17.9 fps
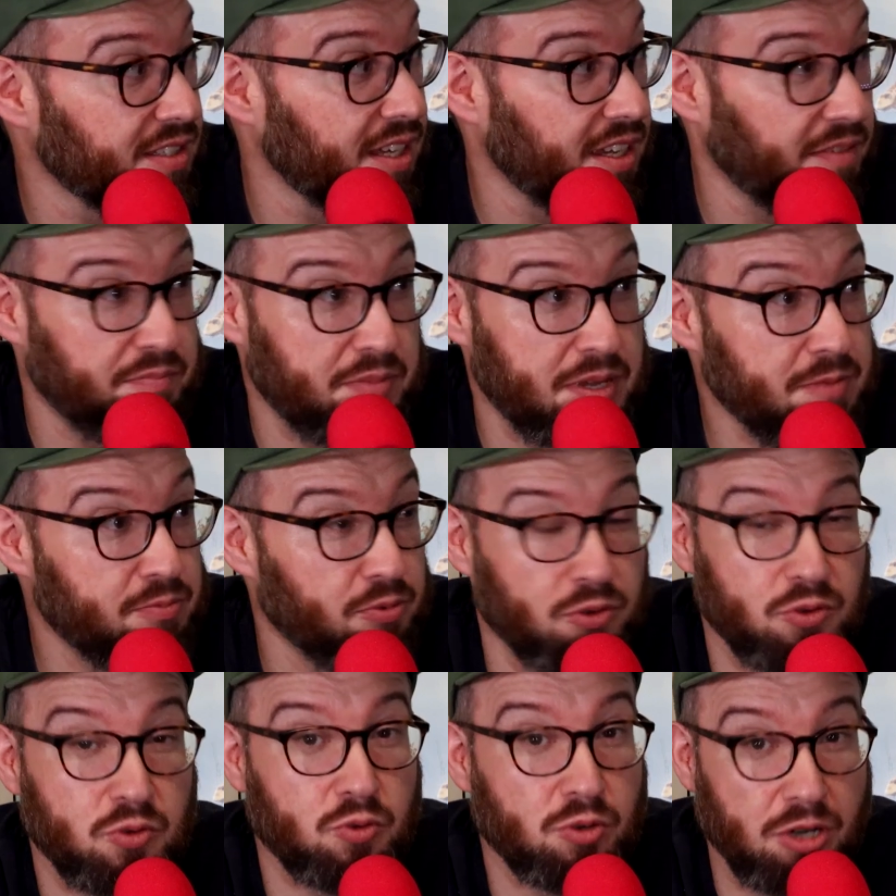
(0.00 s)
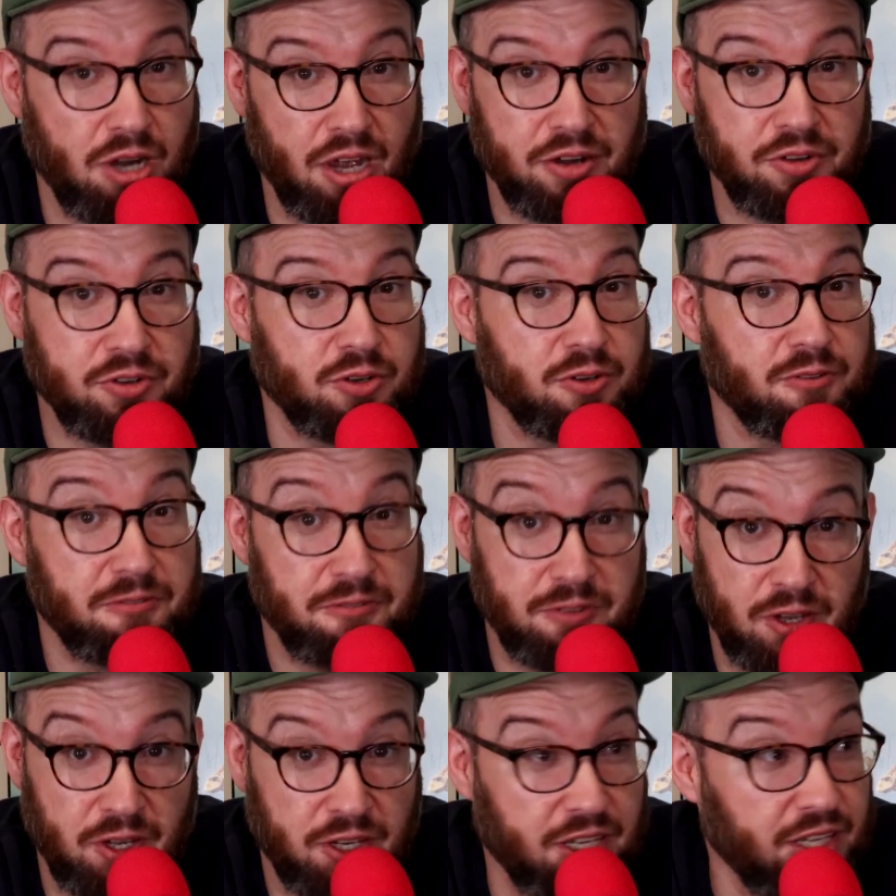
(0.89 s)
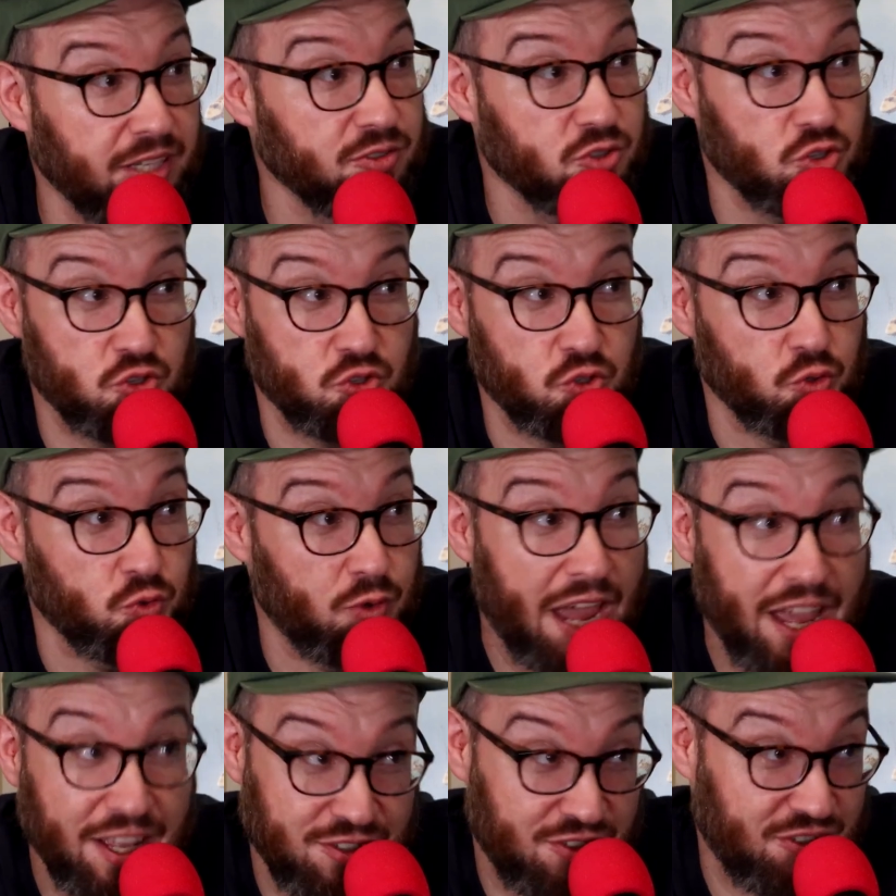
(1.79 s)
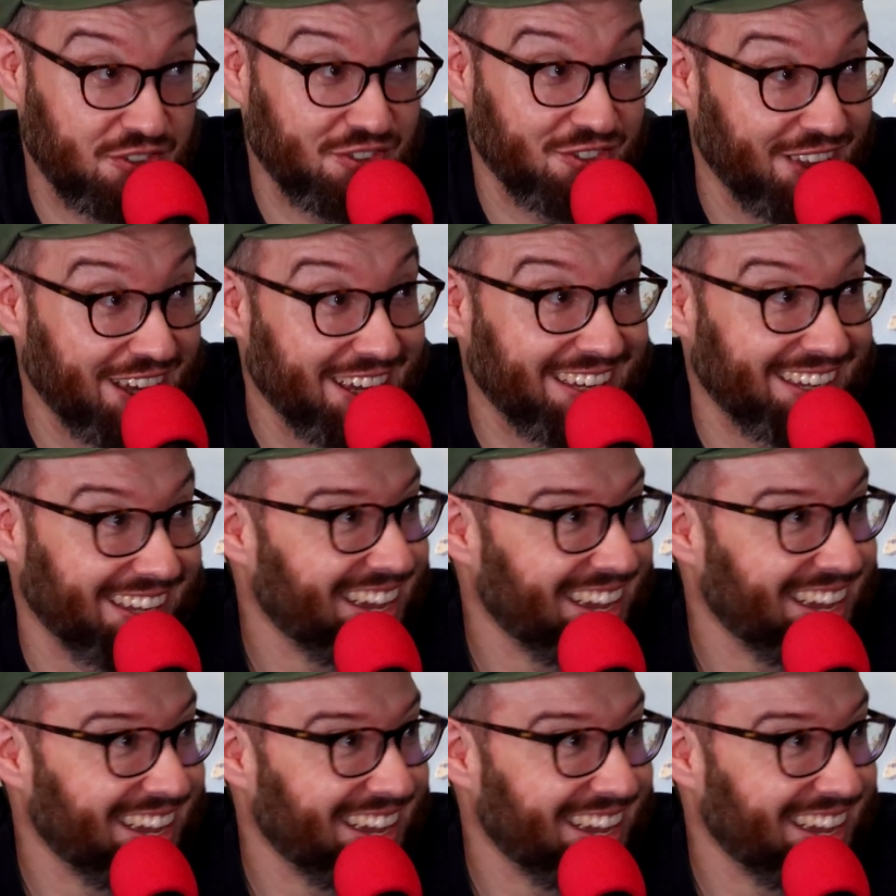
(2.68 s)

like people who are under fucking stress, like